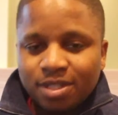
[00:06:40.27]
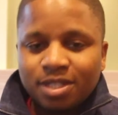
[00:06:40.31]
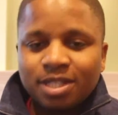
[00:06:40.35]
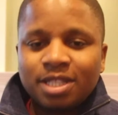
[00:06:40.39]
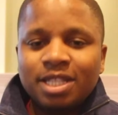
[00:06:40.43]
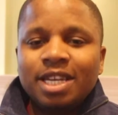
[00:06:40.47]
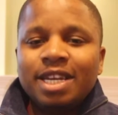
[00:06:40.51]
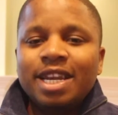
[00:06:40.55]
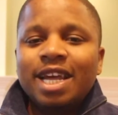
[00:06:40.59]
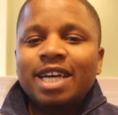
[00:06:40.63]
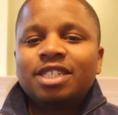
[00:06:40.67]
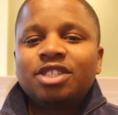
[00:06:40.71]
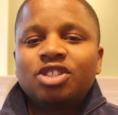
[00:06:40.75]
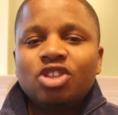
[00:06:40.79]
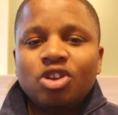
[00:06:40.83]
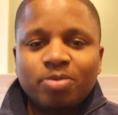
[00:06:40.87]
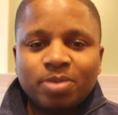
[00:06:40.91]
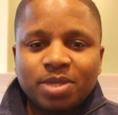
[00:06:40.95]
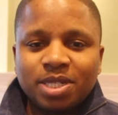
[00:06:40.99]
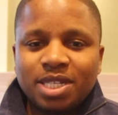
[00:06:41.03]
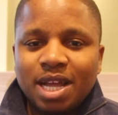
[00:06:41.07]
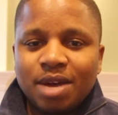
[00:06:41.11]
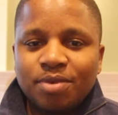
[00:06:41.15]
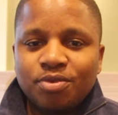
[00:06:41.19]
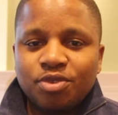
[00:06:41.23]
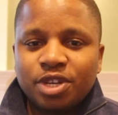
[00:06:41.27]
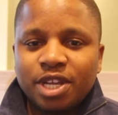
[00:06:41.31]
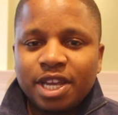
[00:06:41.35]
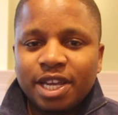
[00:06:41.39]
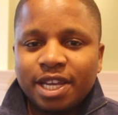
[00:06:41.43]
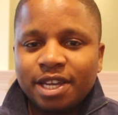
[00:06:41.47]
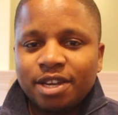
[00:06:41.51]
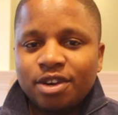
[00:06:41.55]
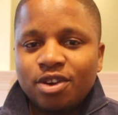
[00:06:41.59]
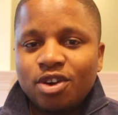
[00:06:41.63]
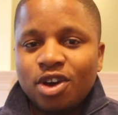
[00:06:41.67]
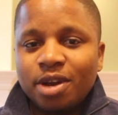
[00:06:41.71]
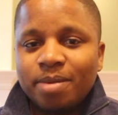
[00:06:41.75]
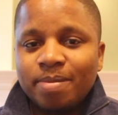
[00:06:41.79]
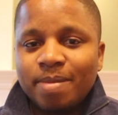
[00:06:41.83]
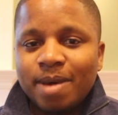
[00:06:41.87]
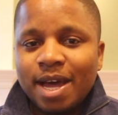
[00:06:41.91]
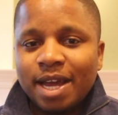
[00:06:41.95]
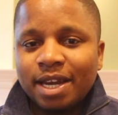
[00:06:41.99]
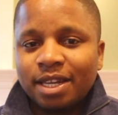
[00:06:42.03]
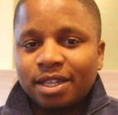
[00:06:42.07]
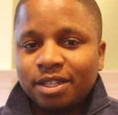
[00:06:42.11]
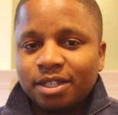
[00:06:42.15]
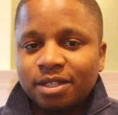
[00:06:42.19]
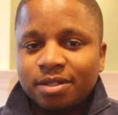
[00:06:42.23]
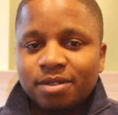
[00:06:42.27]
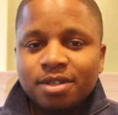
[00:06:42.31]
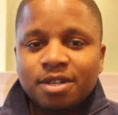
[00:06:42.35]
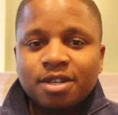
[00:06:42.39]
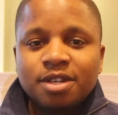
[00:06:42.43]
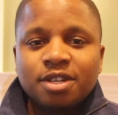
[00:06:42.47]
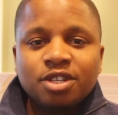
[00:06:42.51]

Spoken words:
the Nest thermostat will kick in automatically.